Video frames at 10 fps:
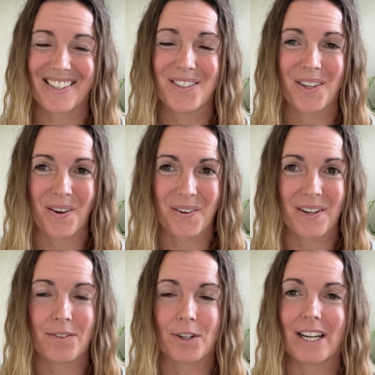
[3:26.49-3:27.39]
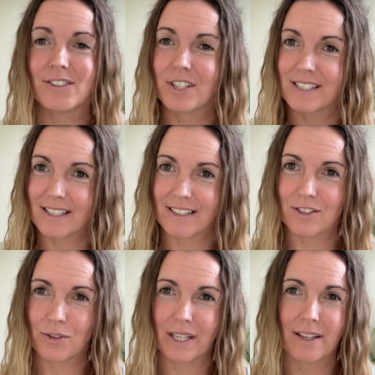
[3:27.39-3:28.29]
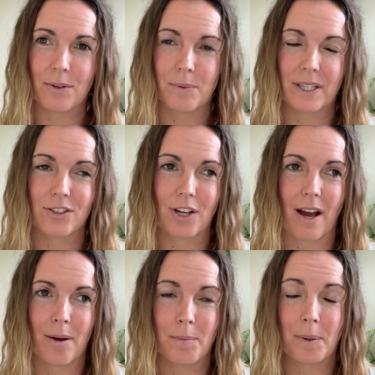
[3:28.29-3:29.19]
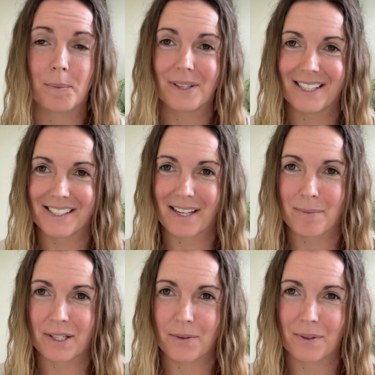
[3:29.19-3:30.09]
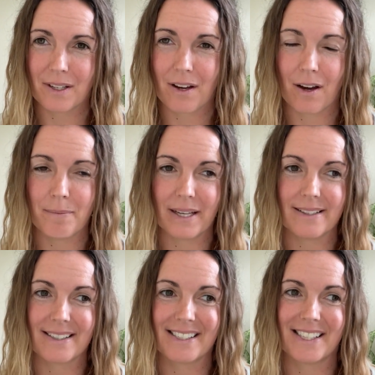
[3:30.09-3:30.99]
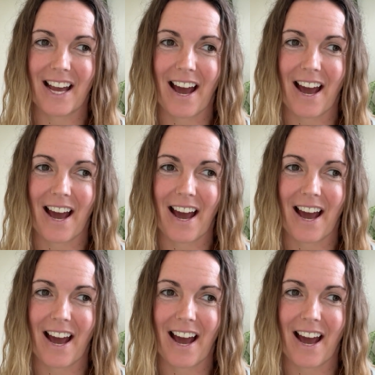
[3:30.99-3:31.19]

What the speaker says: So if you're interested in joining the workshop, please let me know in the comments,